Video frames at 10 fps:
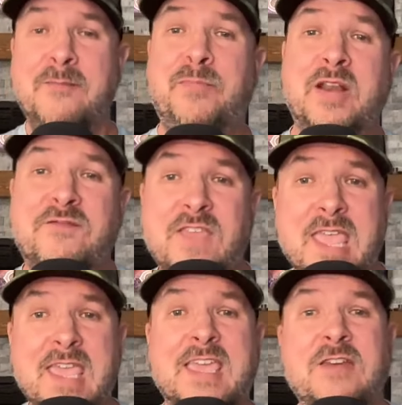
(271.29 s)
But if
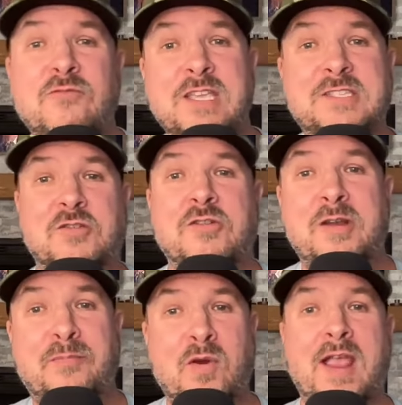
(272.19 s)
he can return
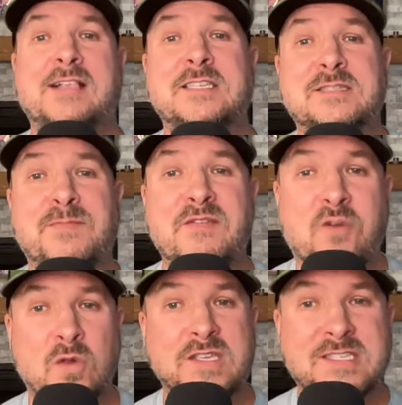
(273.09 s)
to practice
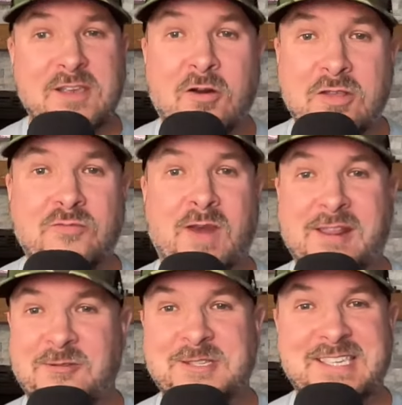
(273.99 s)
before the start of the
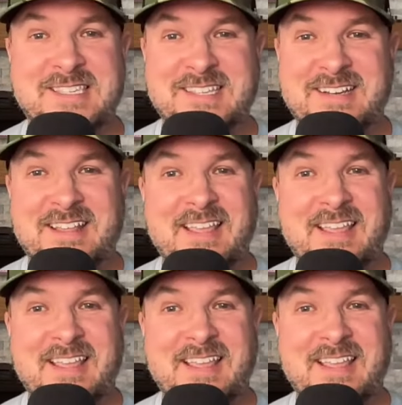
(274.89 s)
regular season,